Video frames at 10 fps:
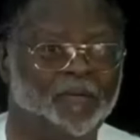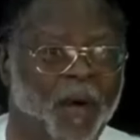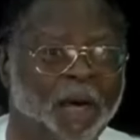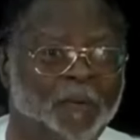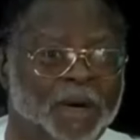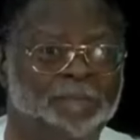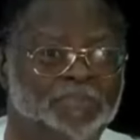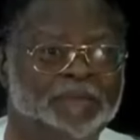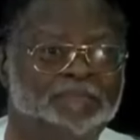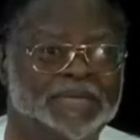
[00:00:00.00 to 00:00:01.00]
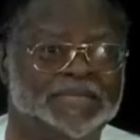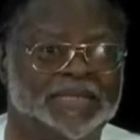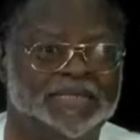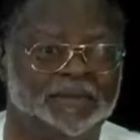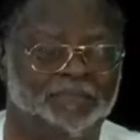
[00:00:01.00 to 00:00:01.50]
When we premise
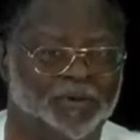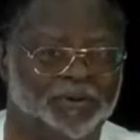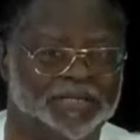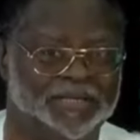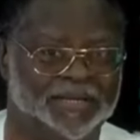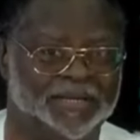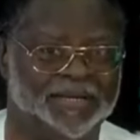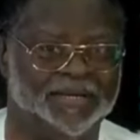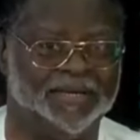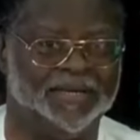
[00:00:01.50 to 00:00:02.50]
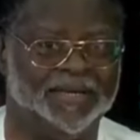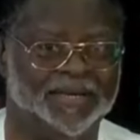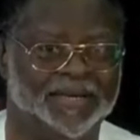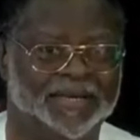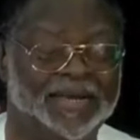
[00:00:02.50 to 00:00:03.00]
this democracy,
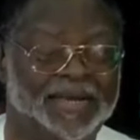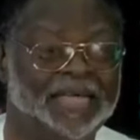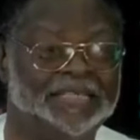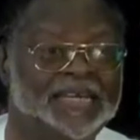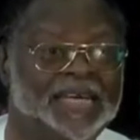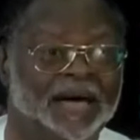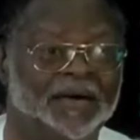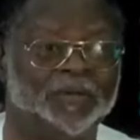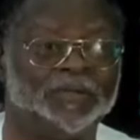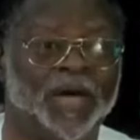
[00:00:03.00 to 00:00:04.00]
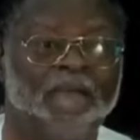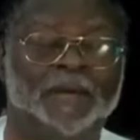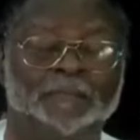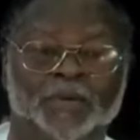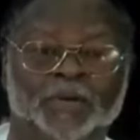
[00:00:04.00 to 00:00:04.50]
the idea was to
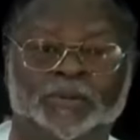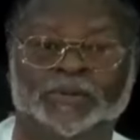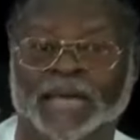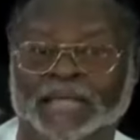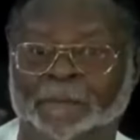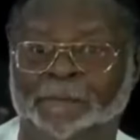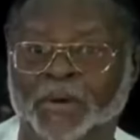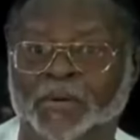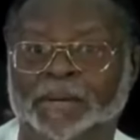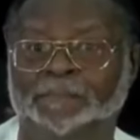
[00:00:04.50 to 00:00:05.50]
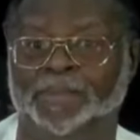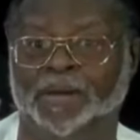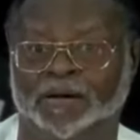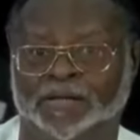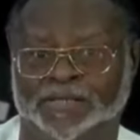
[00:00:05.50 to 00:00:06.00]
have a build, to start a building
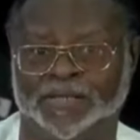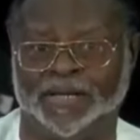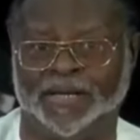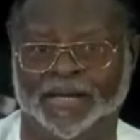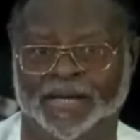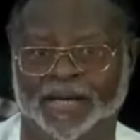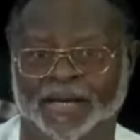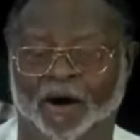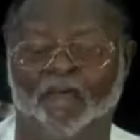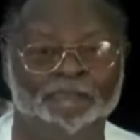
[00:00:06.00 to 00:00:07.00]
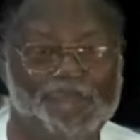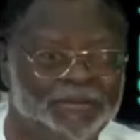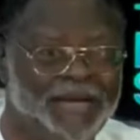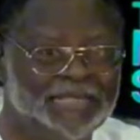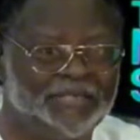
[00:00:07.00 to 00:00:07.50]
blocks of
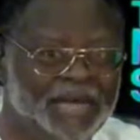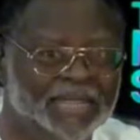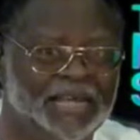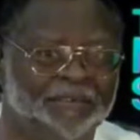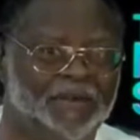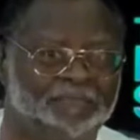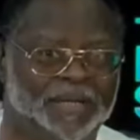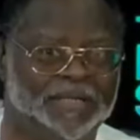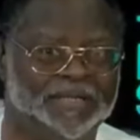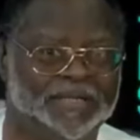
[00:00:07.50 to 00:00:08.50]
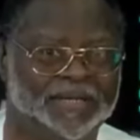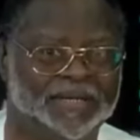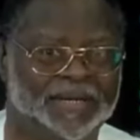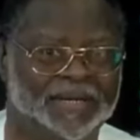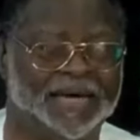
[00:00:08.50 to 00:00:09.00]
national development
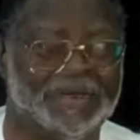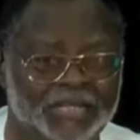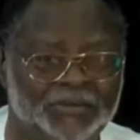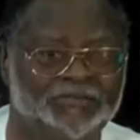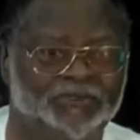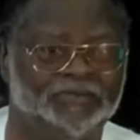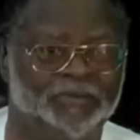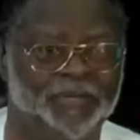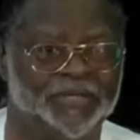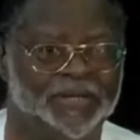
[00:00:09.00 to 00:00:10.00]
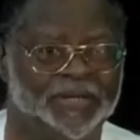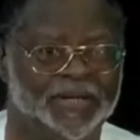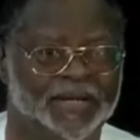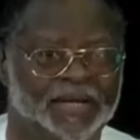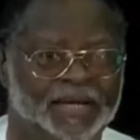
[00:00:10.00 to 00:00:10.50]
and national transformation.
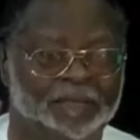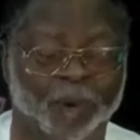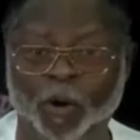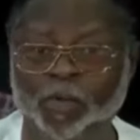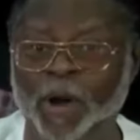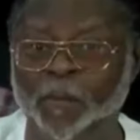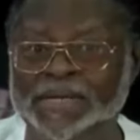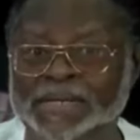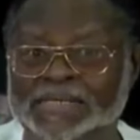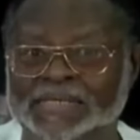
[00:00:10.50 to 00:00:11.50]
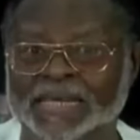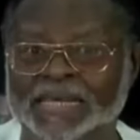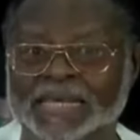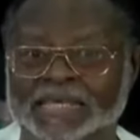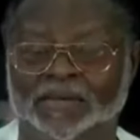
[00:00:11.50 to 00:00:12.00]
But what we're
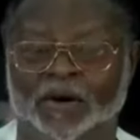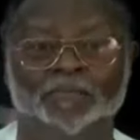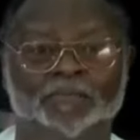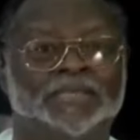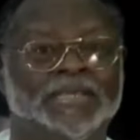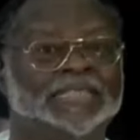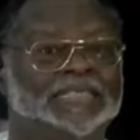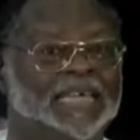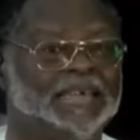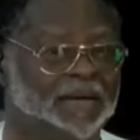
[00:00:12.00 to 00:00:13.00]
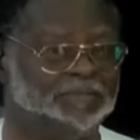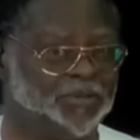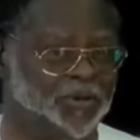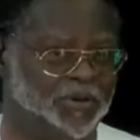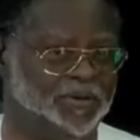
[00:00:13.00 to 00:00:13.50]
witnessing is almost like state
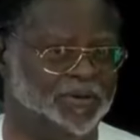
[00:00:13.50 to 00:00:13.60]
capture.